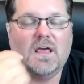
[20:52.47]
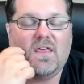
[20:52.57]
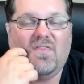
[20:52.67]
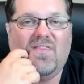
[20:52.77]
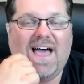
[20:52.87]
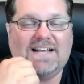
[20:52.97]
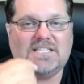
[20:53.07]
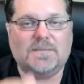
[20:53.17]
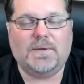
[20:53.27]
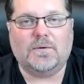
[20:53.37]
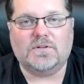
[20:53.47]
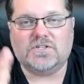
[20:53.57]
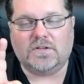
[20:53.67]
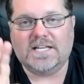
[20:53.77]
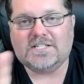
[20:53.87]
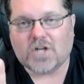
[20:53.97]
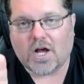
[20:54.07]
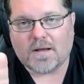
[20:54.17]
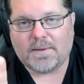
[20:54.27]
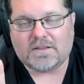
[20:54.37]
And that's the big one. So let's
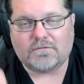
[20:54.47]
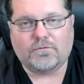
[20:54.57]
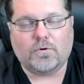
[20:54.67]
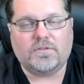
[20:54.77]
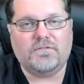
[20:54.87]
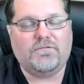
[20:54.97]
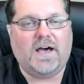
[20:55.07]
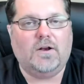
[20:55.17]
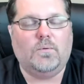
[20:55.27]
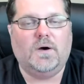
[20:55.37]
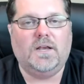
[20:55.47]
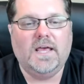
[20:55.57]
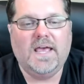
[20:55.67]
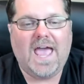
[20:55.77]
talk about the fourth and final one.